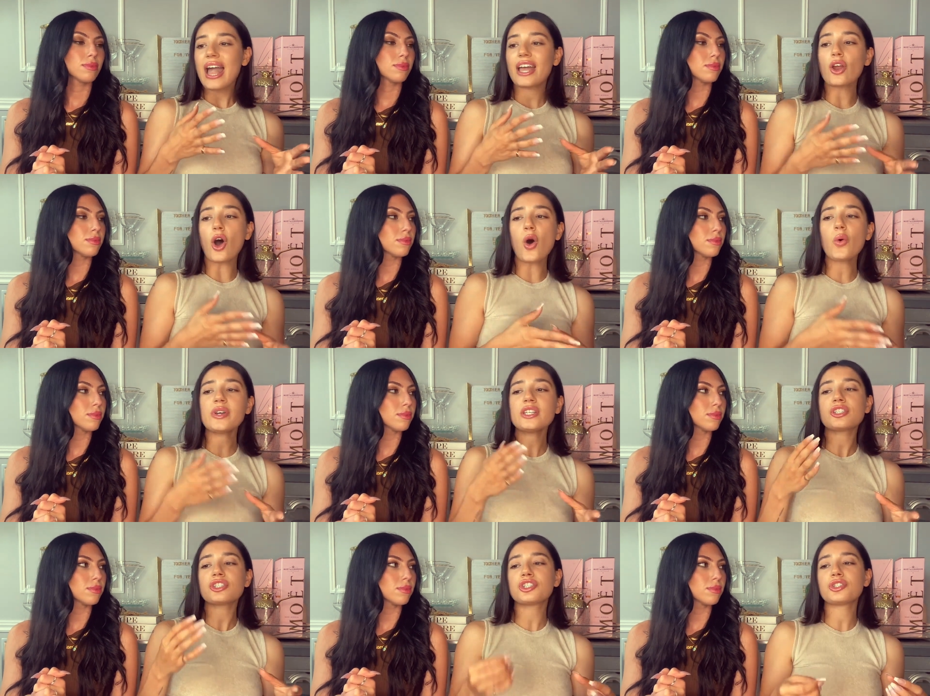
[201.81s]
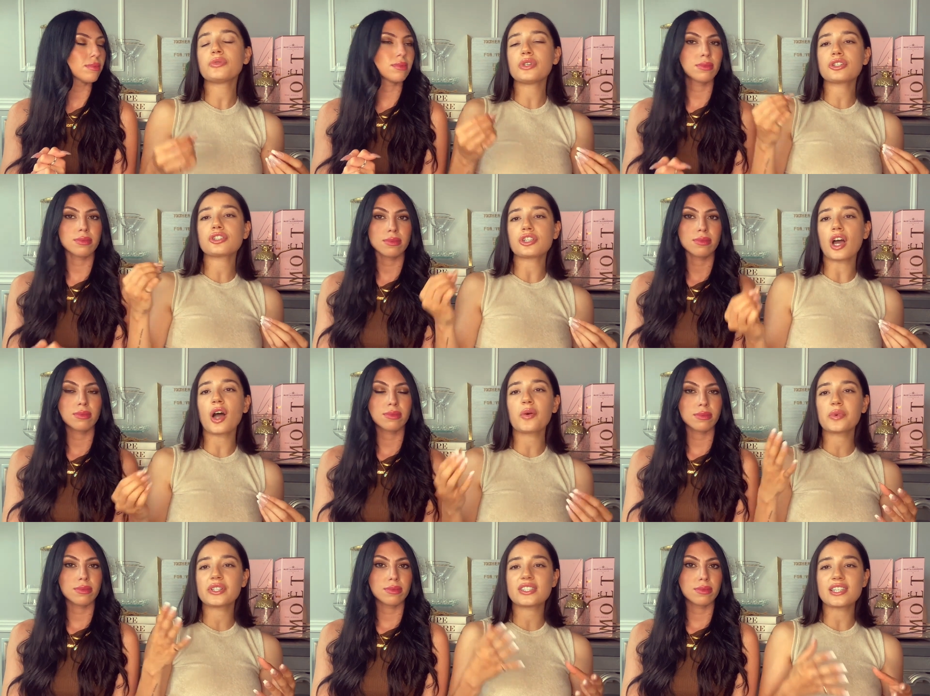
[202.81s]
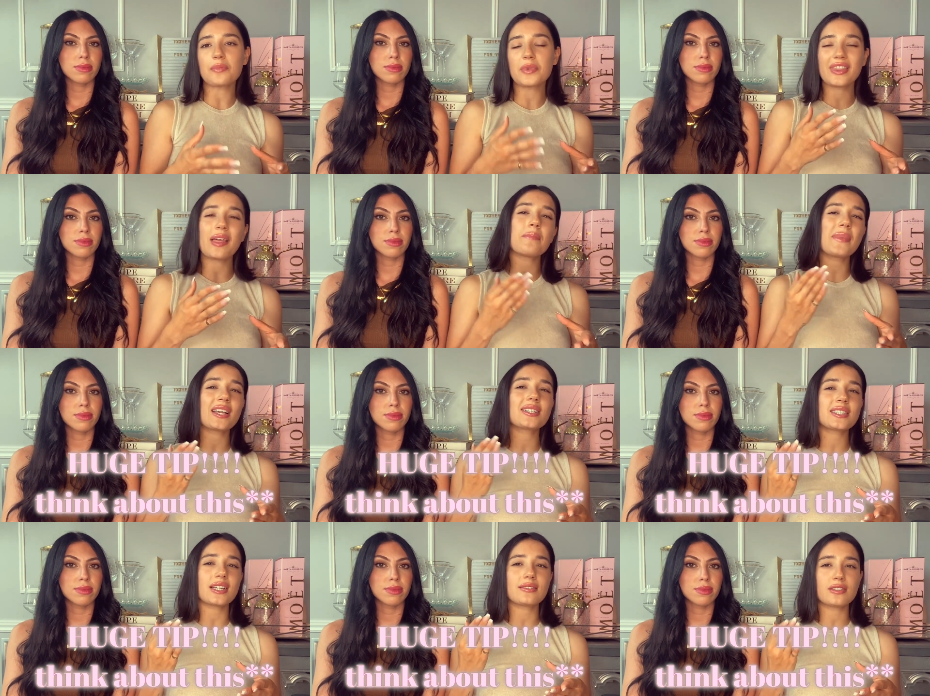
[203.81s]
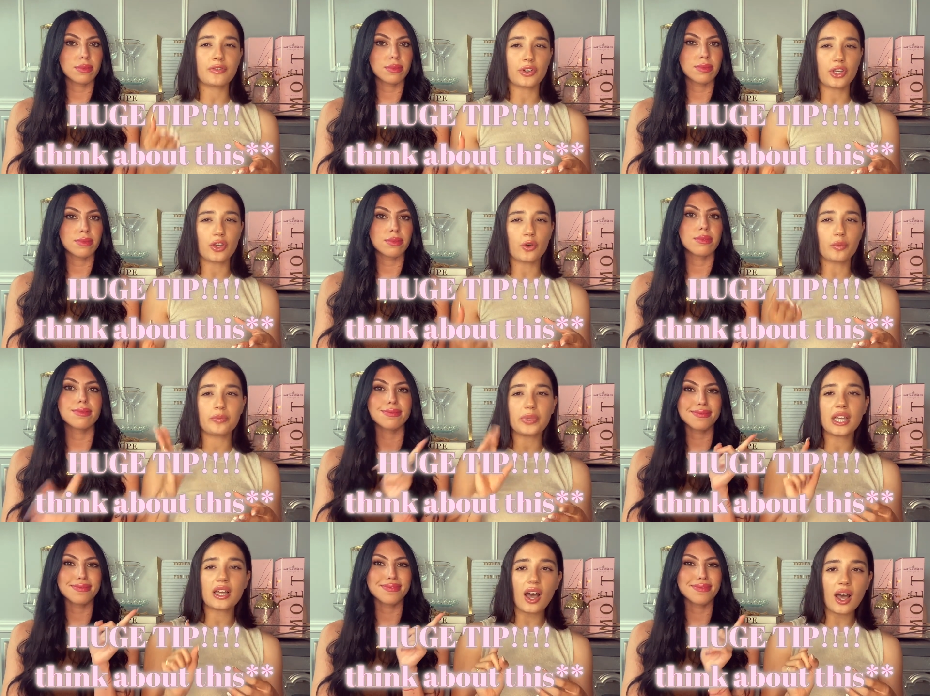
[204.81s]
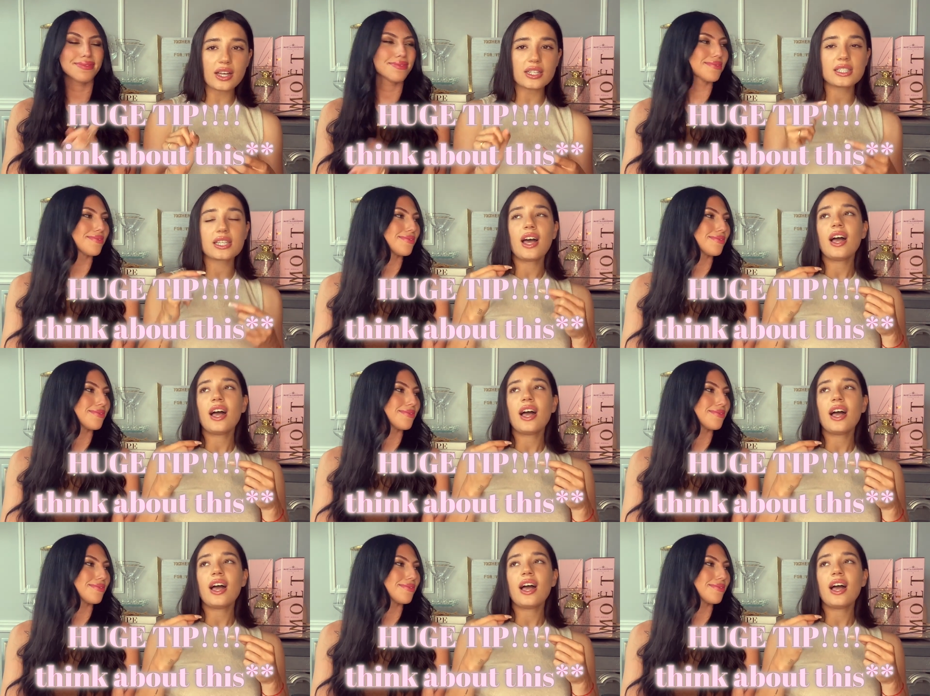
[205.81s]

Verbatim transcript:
Speaker 1: And always shoot your shot with someone that makes sense for you because